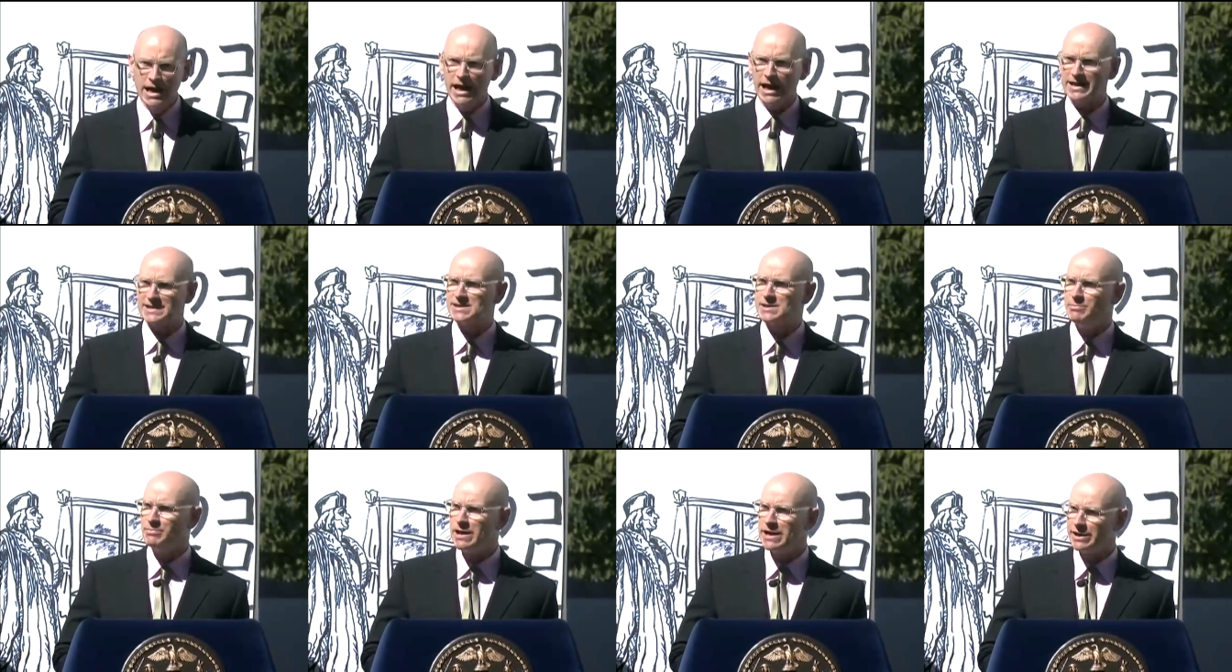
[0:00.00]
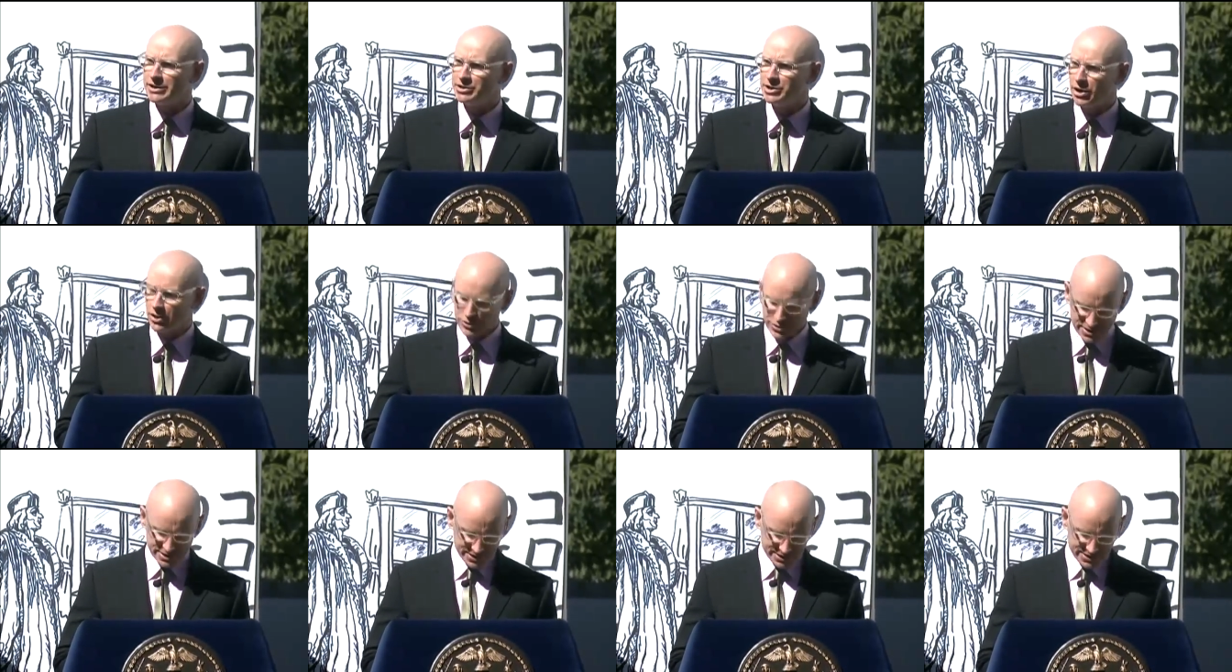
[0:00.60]
As the mayor
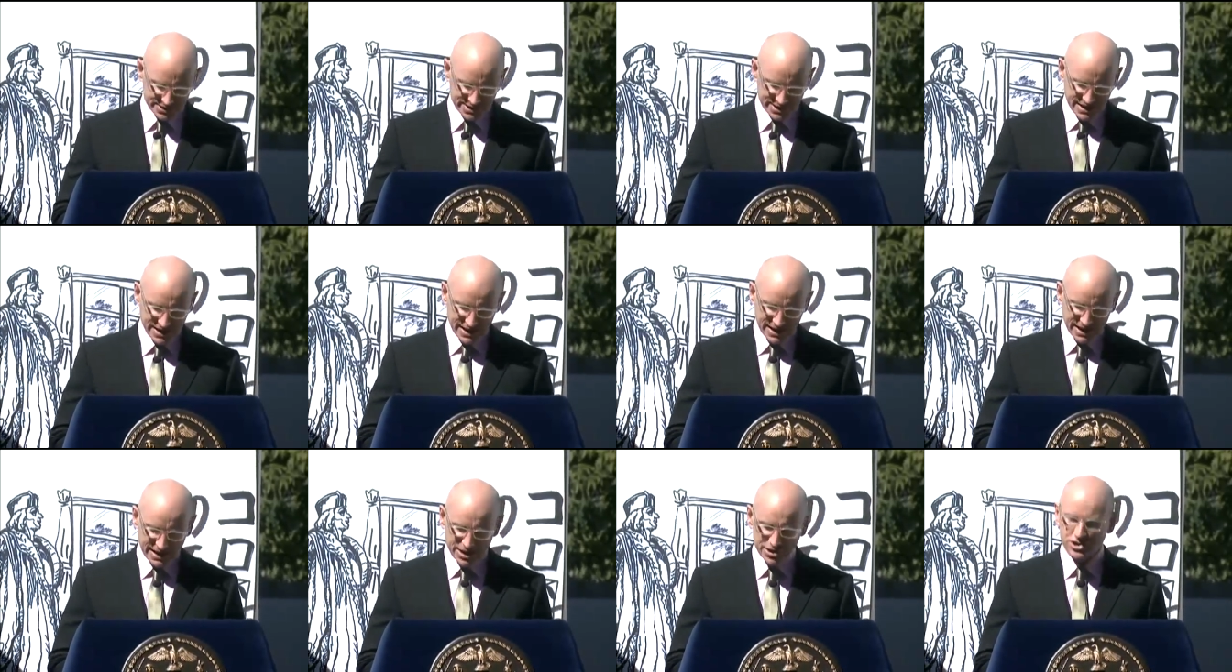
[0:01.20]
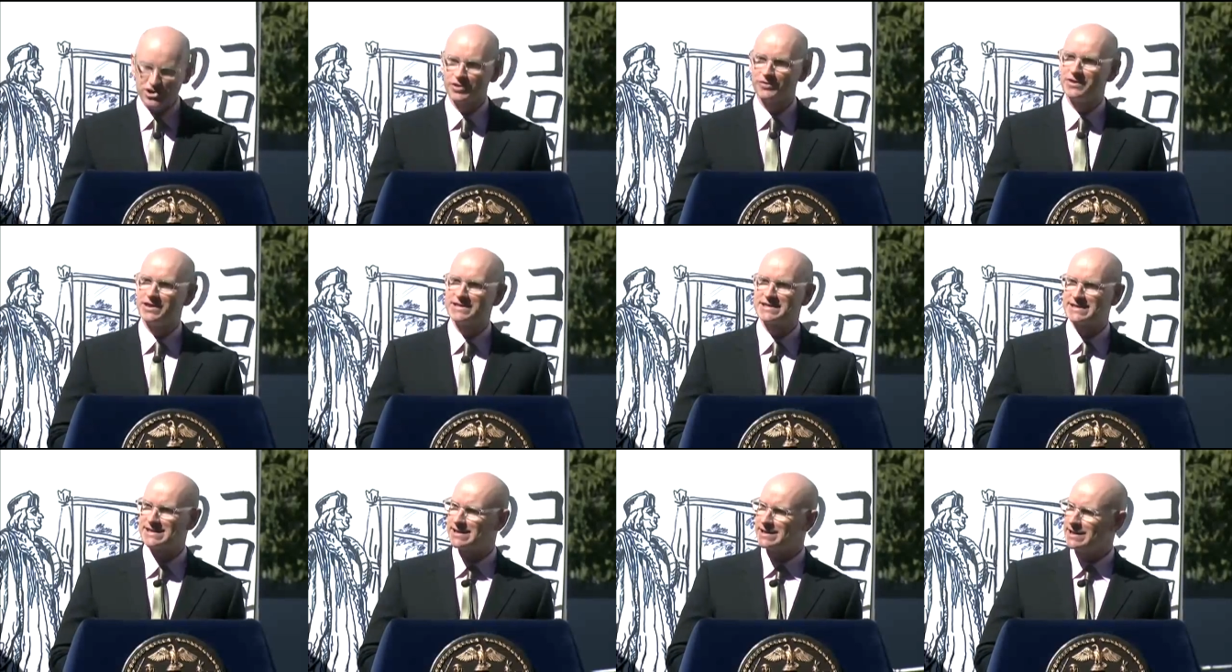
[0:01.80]
noted, Each of
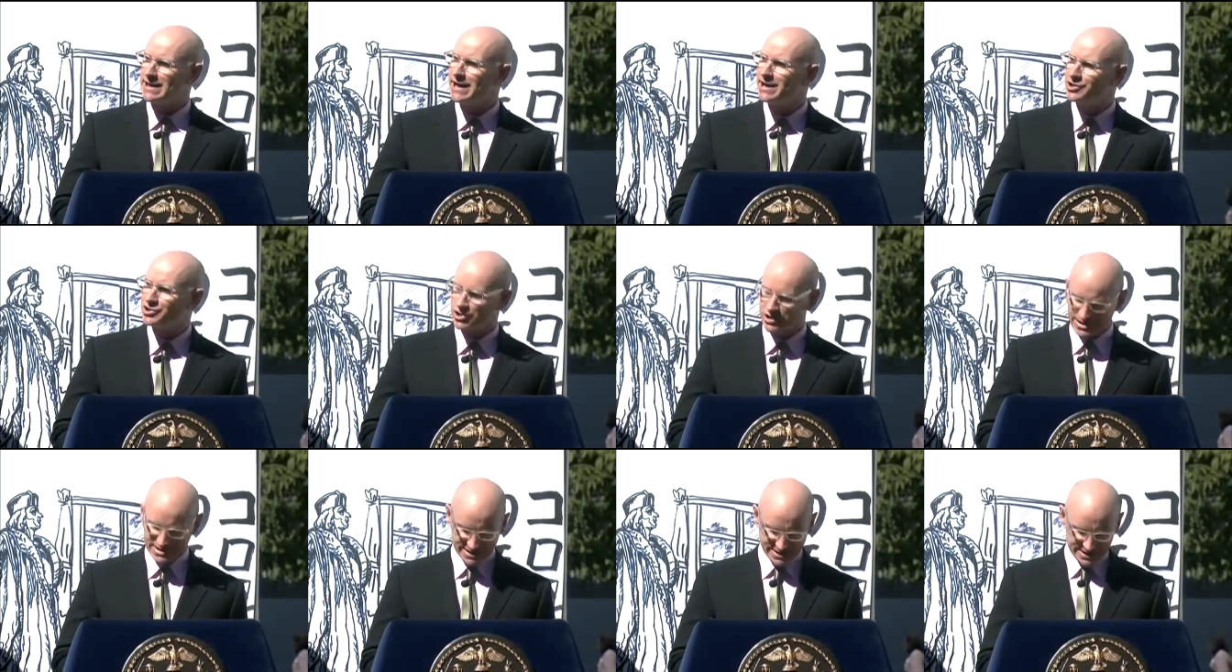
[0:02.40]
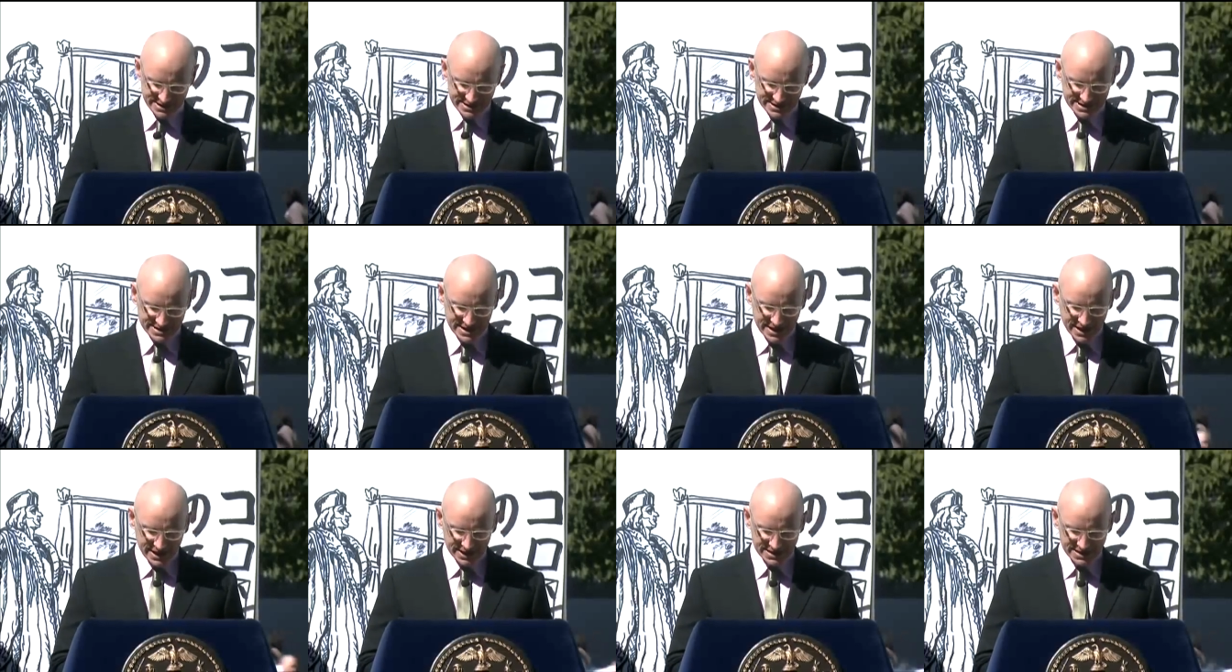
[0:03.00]
the city agencies